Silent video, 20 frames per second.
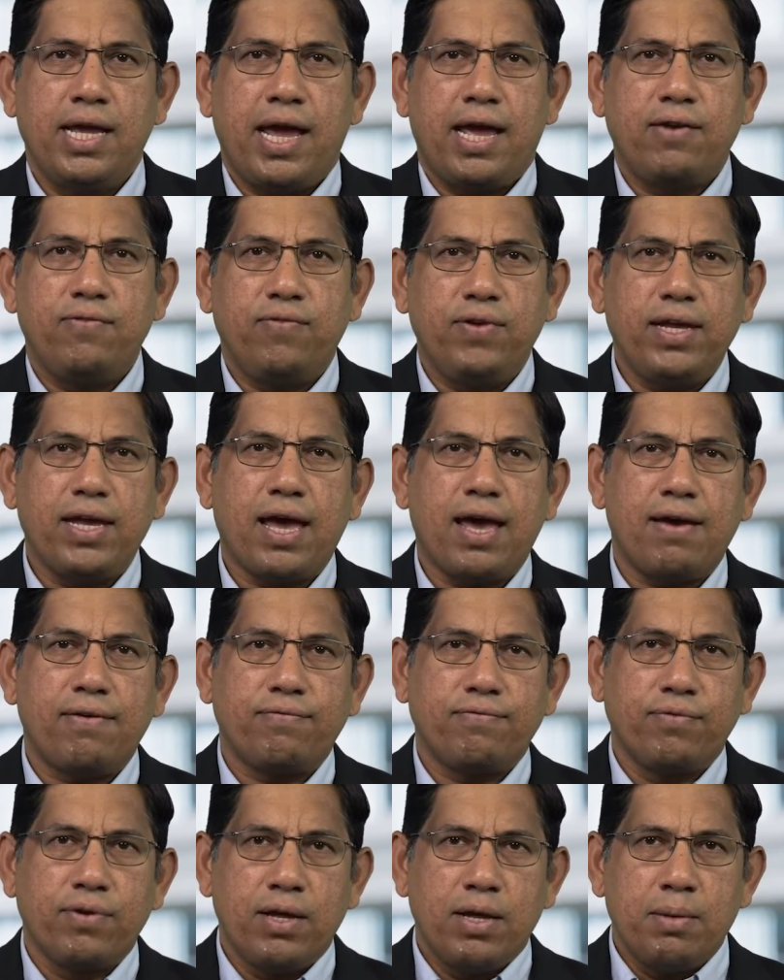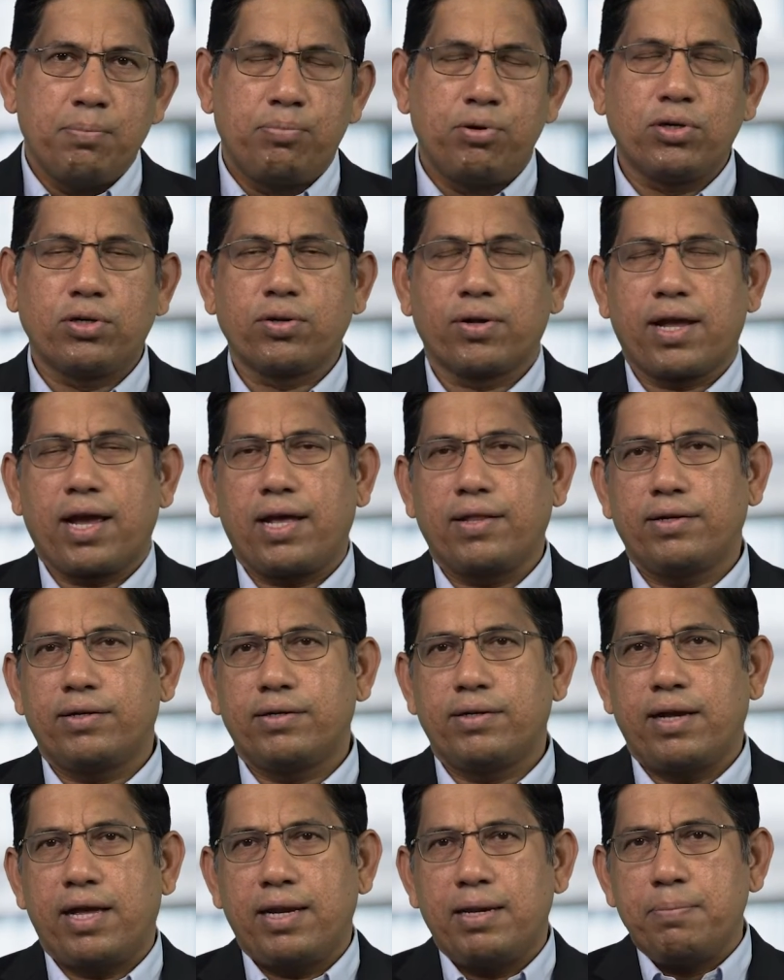And we have put
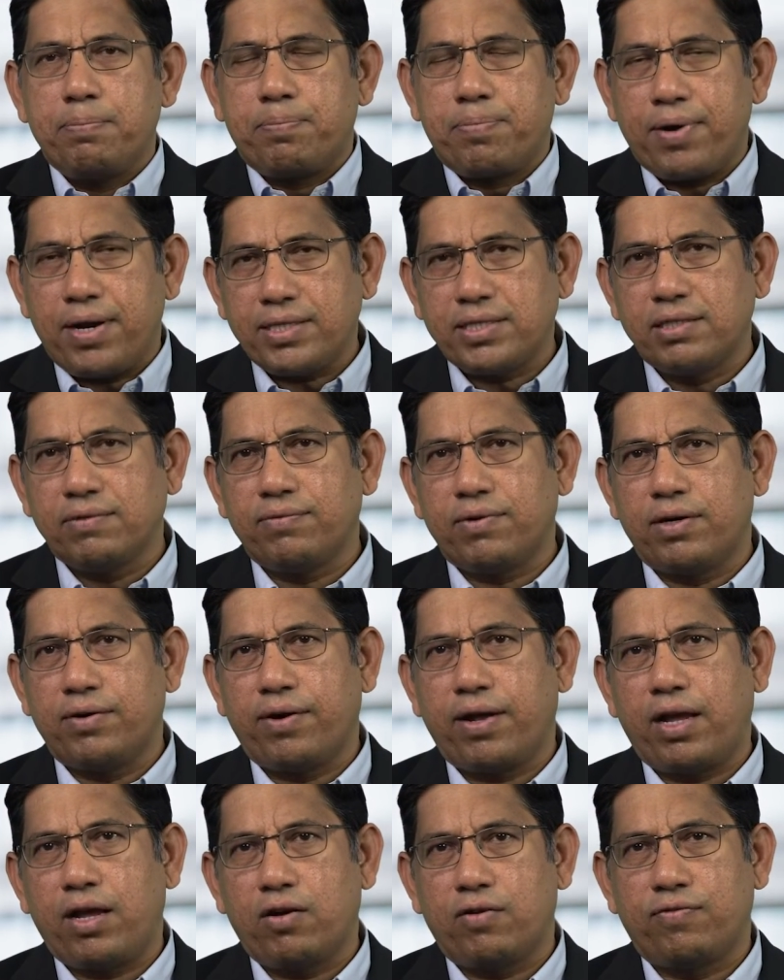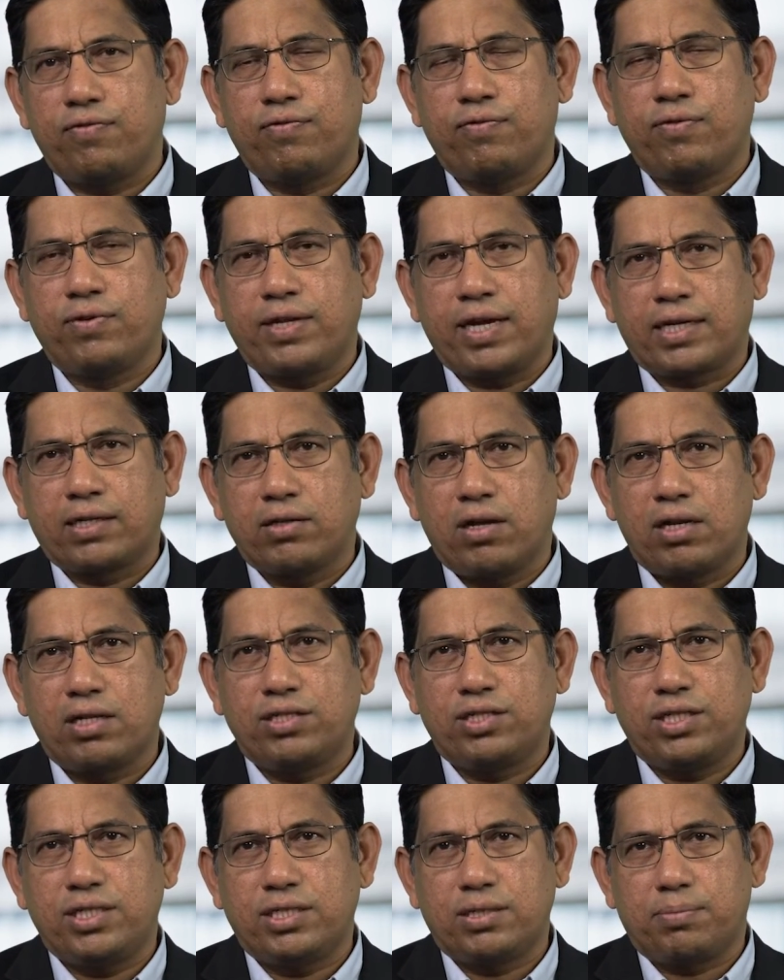together an impressive array of
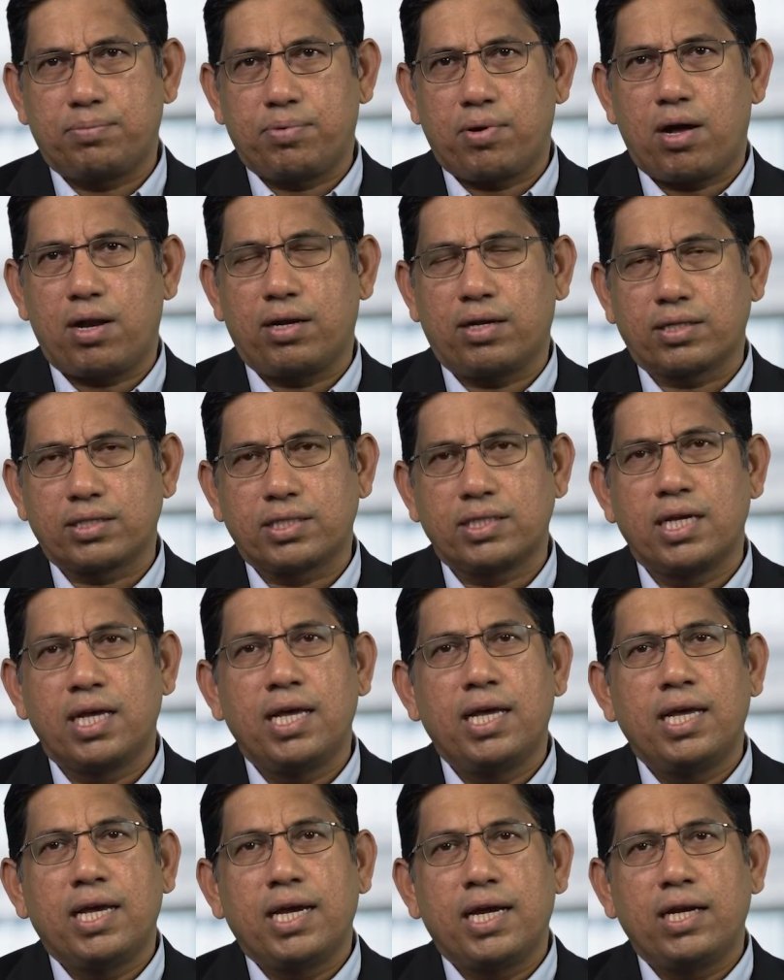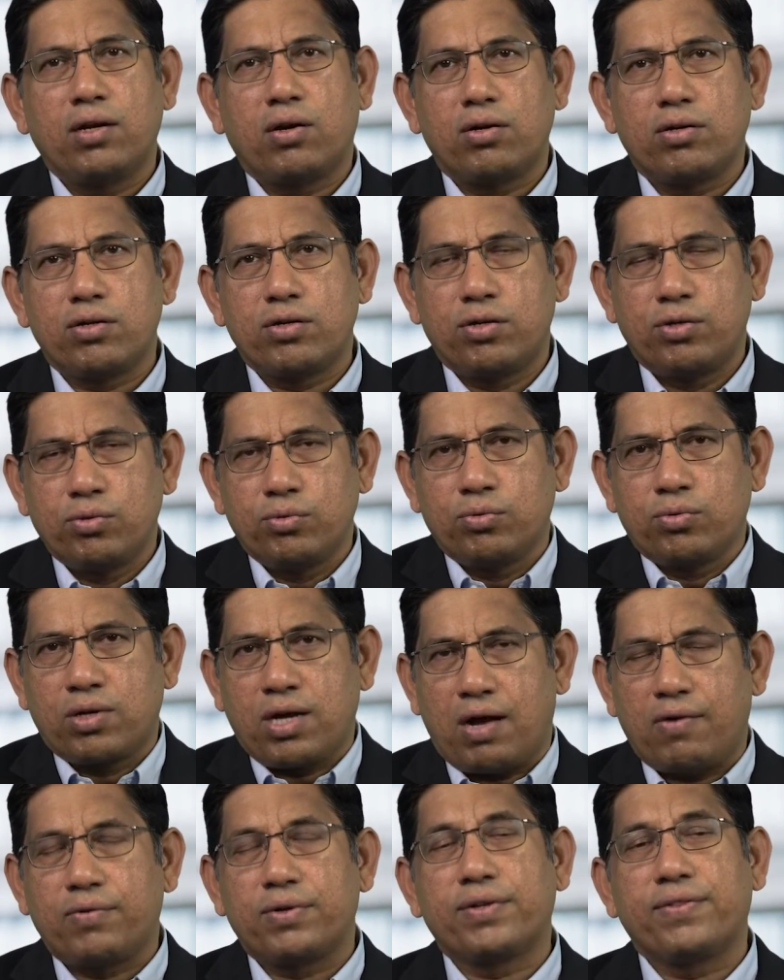technologies and products in order to
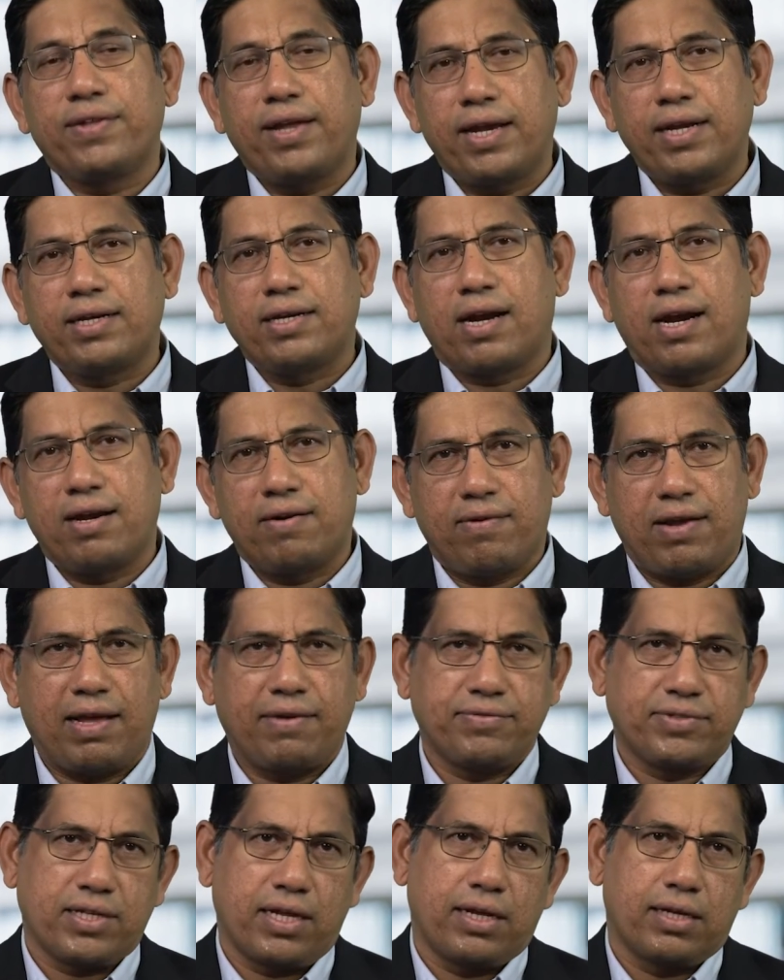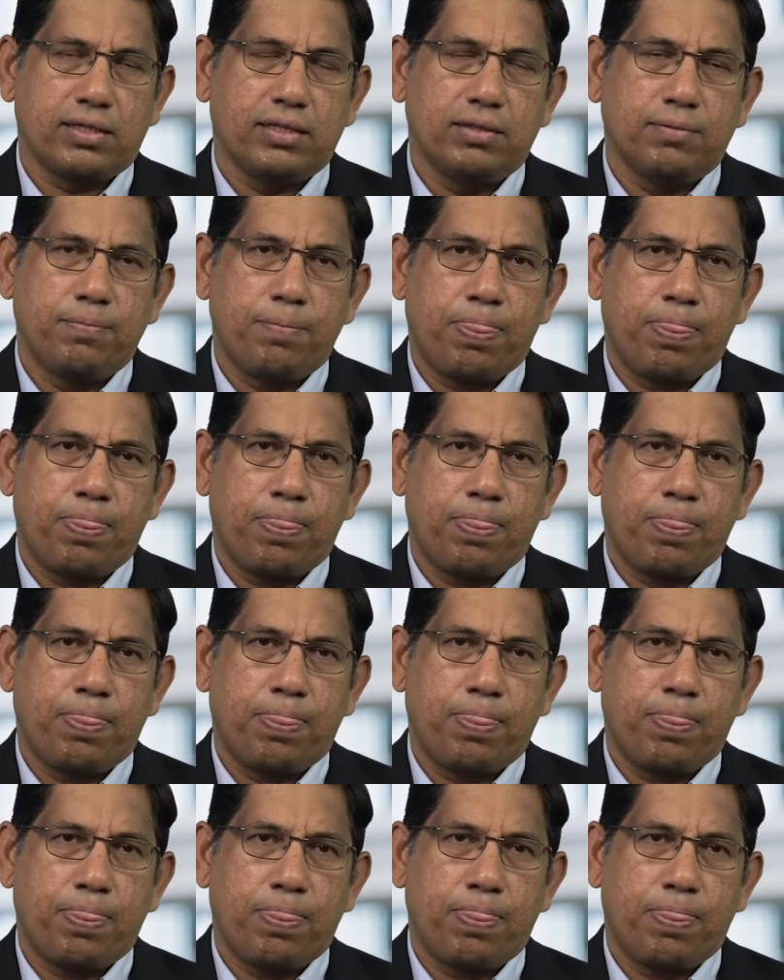cover the entire lifecycle.